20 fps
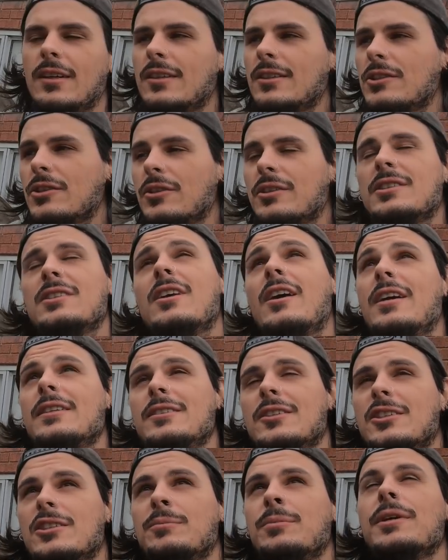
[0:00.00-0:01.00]
So it's starting
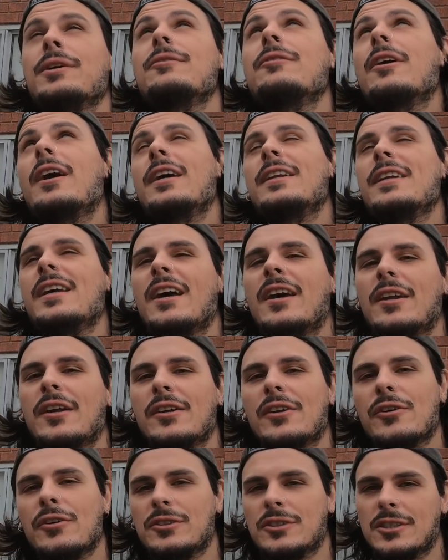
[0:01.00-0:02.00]
to spit right now, and I
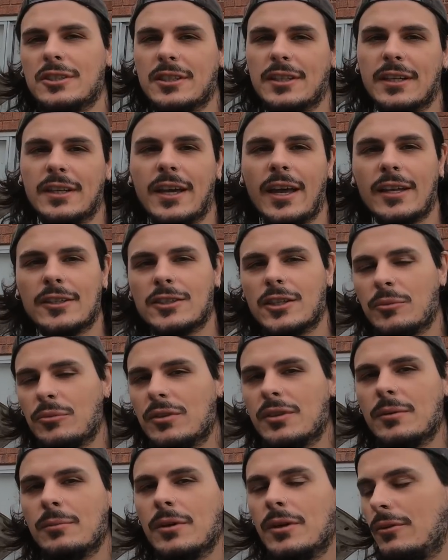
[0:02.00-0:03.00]
know it's just going to catch up
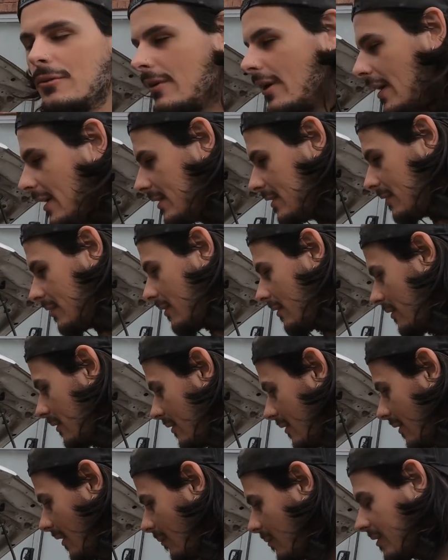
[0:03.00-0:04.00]
with a bit of rain,
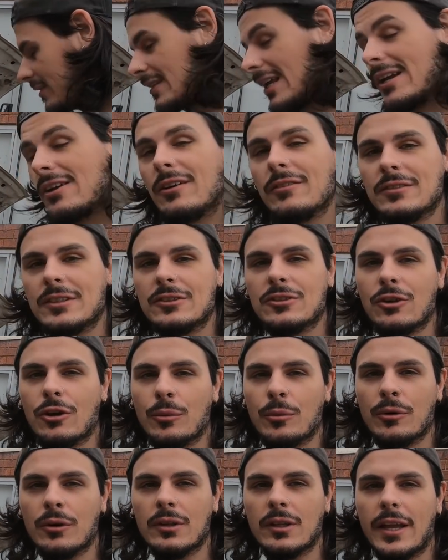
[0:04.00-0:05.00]
so I'm going to take off the
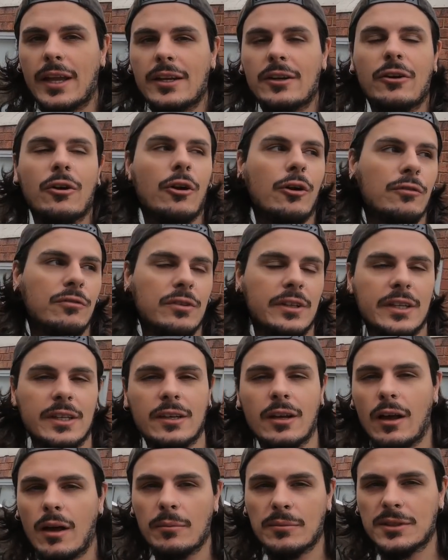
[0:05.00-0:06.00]
turbo later. Hopefully it
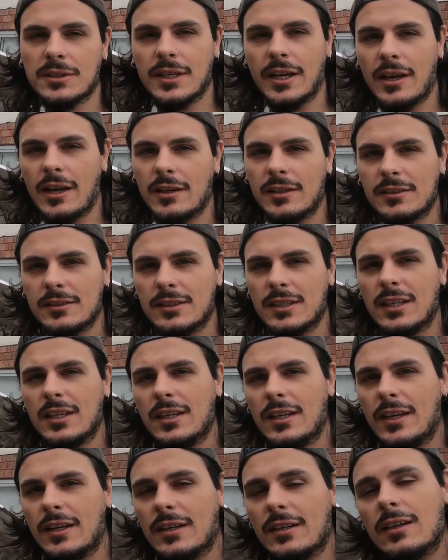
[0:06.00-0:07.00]
calms down
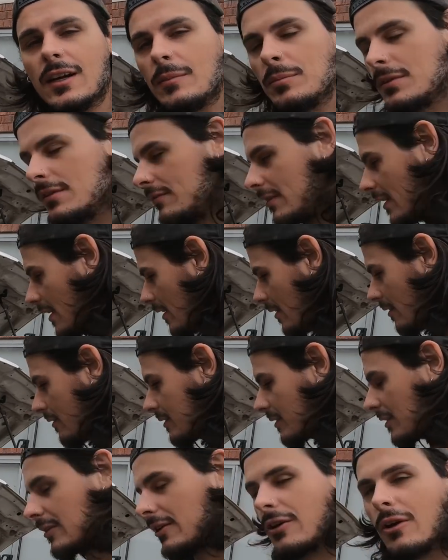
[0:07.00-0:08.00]
in a couple of
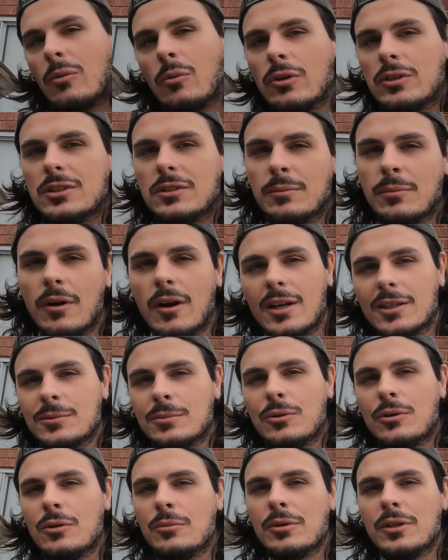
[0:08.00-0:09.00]
hours. I'm going to go watch the
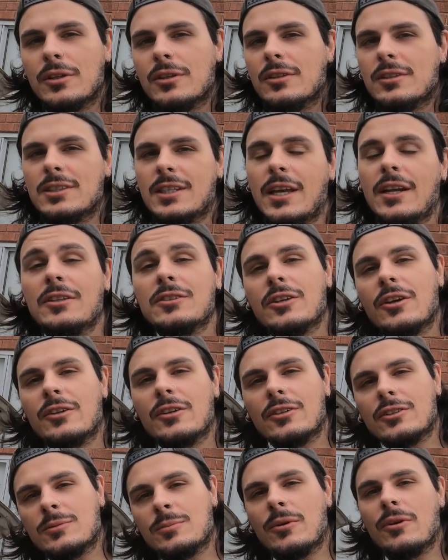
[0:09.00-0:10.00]
basketball because San
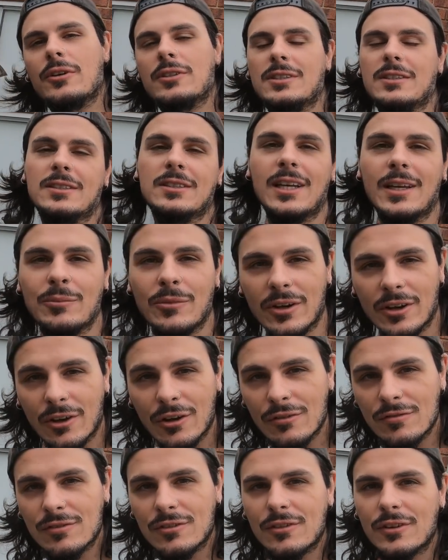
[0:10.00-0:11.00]
Antonio Spurs is the team I
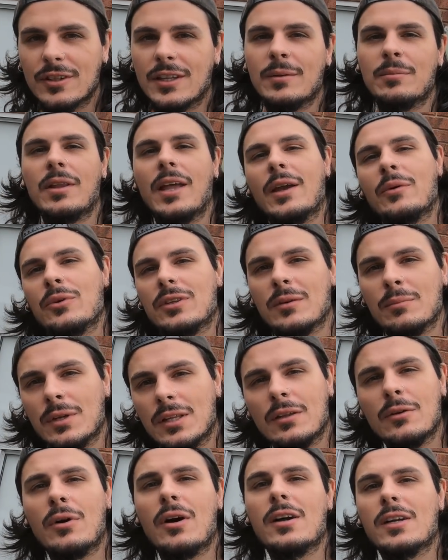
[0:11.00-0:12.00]
go for, and they're playing with the
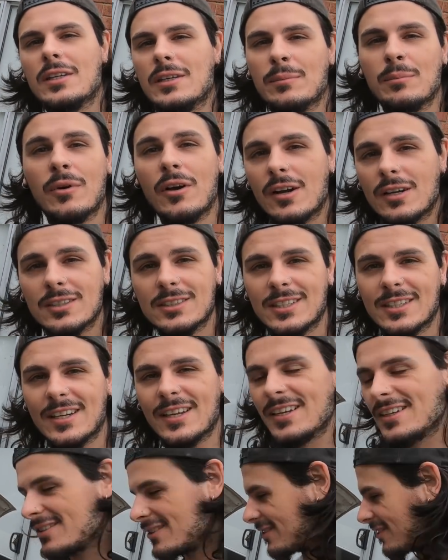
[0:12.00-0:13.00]
Milwaukee Bucks
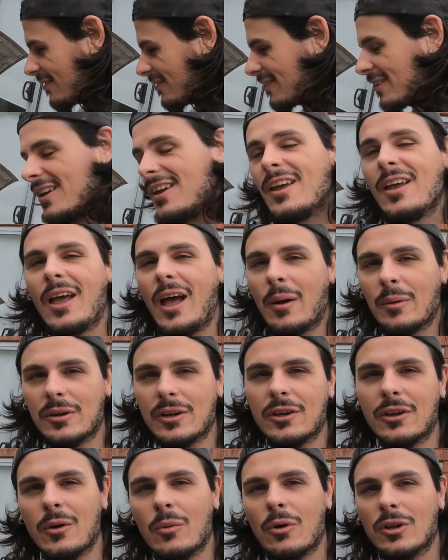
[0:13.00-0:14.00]
today, so I'm going
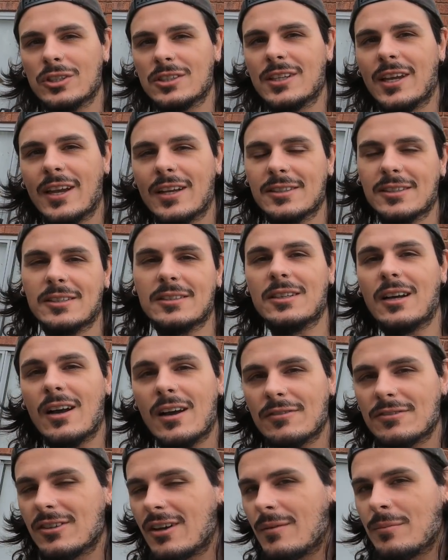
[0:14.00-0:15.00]
to go watch that because it's
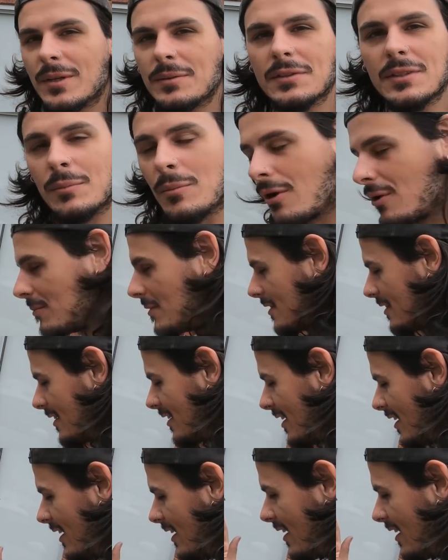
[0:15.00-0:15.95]
halftime at the moment.